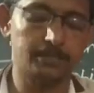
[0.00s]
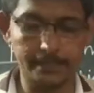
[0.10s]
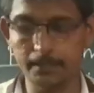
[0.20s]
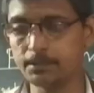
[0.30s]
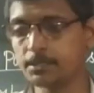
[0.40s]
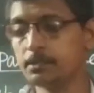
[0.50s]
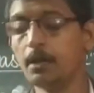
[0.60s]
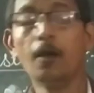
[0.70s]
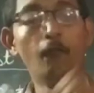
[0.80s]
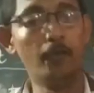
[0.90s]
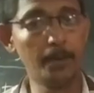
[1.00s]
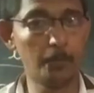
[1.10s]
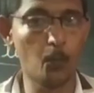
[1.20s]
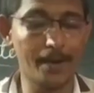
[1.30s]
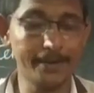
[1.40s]
That is
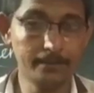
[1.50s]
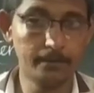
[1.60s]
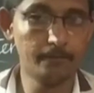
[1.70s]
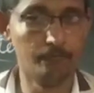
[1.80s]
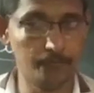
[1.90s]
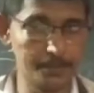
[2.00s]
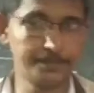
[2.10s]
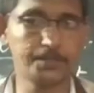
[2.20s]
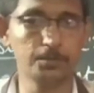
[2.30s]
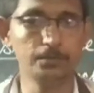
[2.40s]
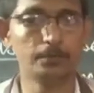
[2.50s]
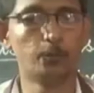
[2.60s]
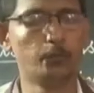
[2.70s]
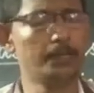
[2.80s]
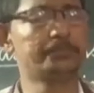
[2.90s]
verb 1, verb
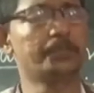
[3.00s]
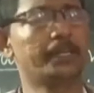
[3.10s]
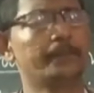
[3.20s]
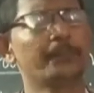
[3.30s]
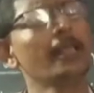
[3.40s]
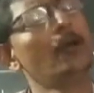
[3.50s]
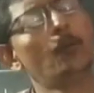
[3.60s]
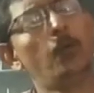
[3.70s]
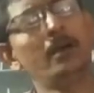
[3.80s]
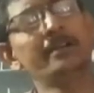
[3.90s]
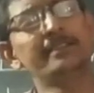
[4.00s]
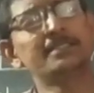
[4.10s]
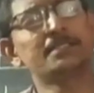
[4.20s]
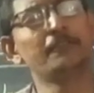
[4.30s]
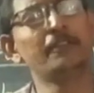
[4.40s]
2, verb 3. What
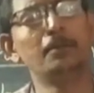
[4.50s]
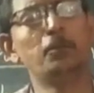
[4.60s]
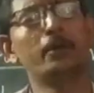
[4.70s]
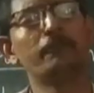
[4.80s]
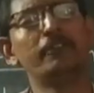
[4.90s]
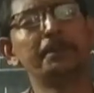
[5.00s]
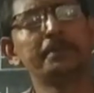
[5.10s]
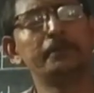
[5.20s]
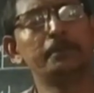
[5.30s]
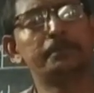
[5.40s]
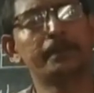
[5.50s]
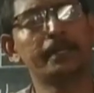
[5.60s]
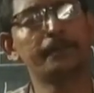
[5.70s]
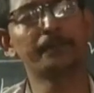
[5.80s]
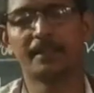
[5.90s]
is the verb 1, verb 2, verb
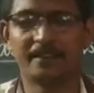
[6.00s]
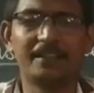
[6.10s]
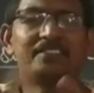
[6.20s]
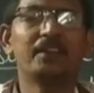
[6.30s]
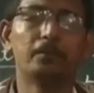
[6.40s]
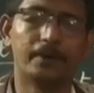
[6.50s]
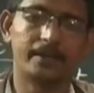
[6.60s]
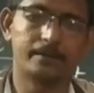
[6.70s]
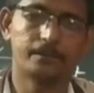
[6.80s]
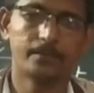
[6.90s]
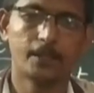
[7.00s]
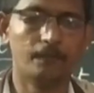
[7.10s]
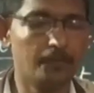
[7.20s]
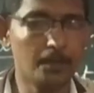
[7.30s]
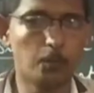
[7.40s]
3? Nothing but
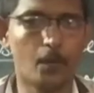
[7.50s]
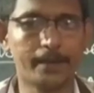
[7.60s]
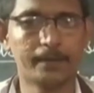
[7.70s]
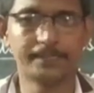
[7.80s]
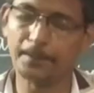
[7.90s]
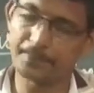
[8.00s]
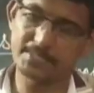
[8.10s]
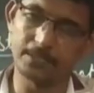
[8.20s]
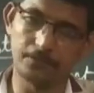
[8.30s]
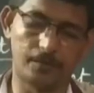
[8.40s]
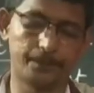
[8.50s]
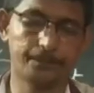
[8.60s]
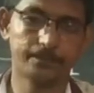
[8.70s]
verb 1, the present form.